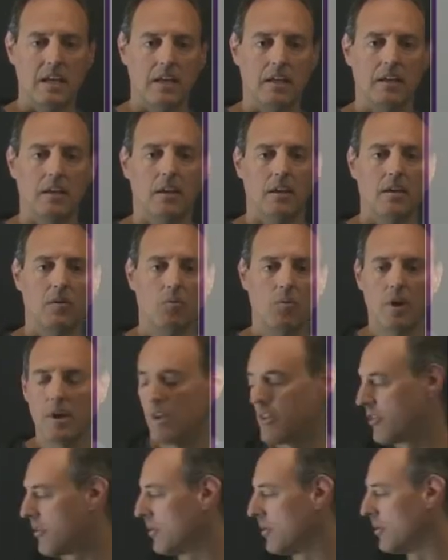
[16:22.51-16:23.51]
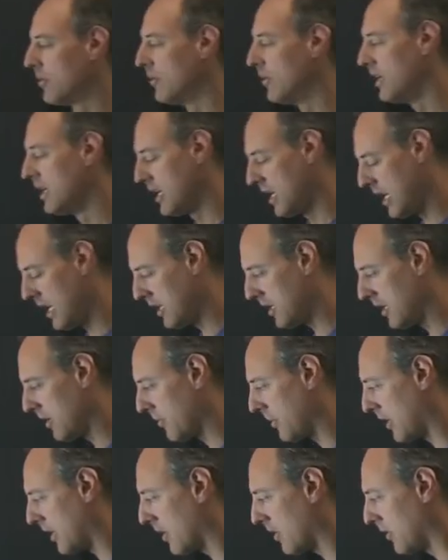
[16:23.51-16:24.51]
it, run it through. And here
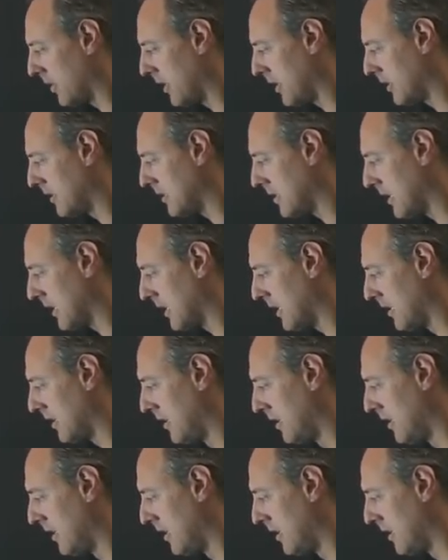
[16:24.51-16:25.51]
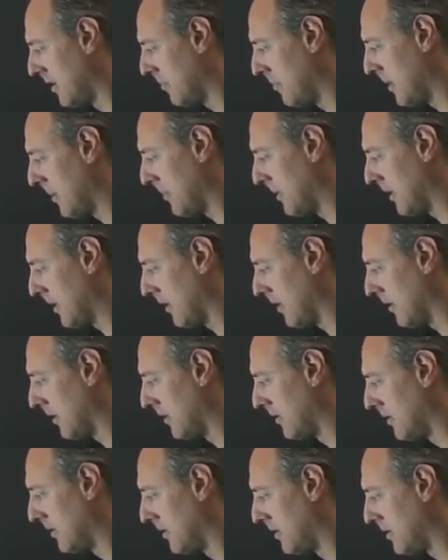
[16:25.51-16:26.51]
we go. Here's a maybe a
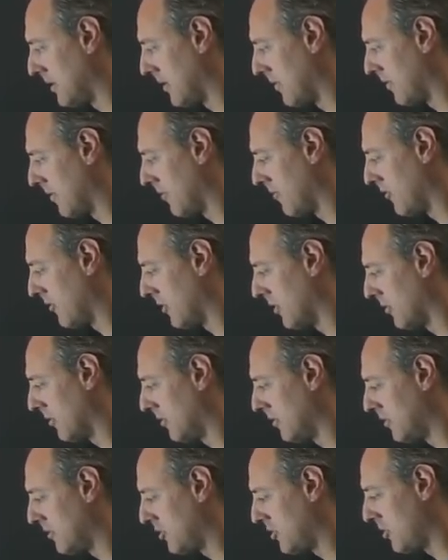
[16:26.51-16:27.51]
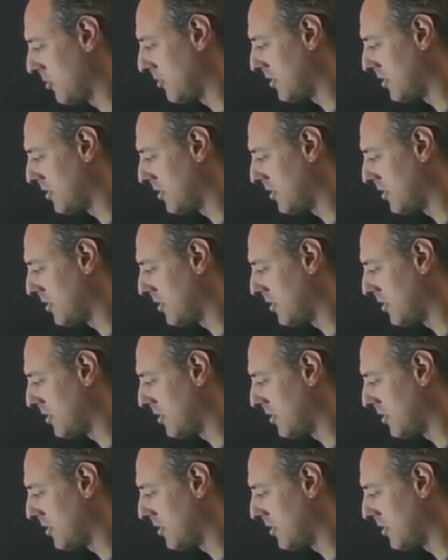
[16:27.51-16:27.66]
little different view. Two